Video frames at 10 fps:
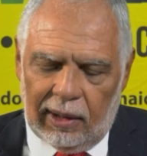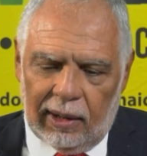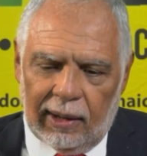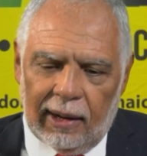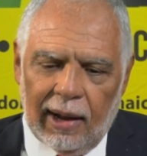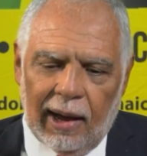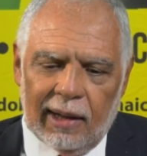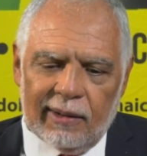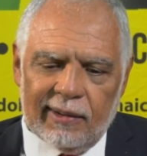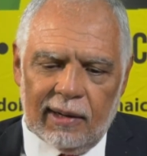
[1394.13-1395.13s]
in
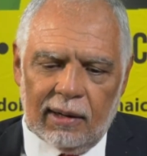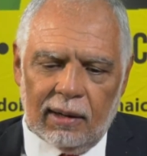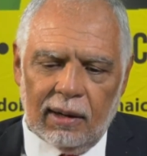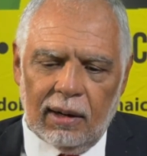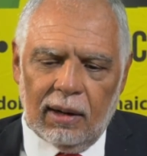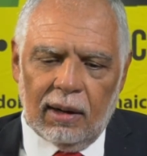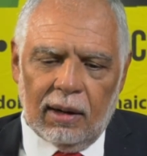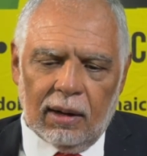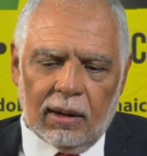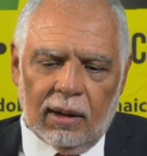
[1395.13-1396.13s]
enhancing
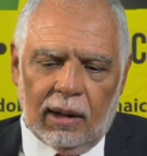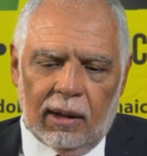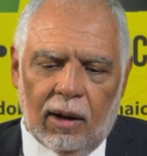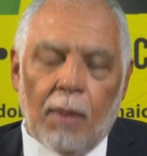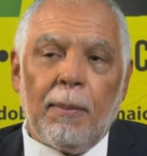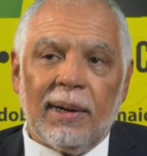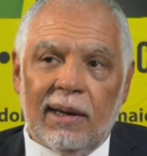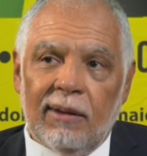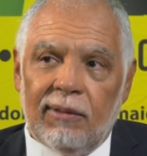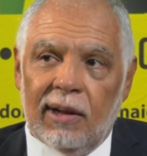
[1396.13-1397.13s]
the
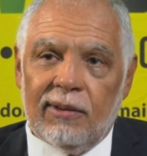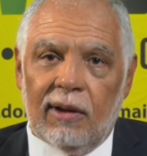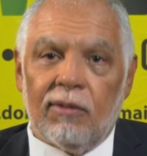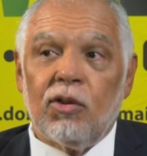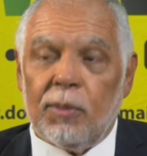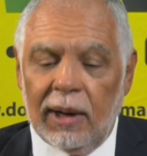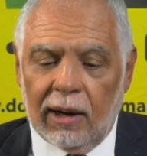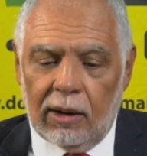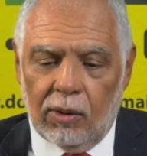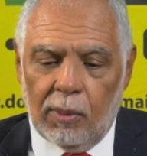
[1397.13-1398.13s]
competitiveness of
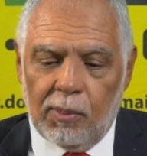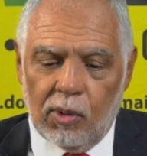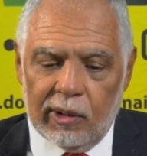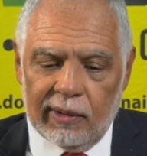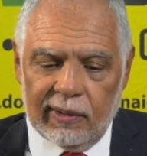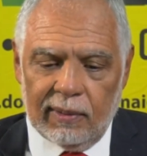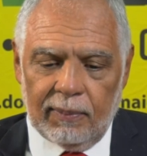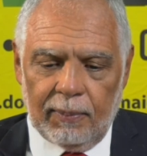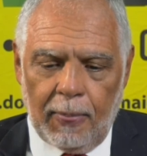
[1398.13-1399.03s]
Jamaica and our ports.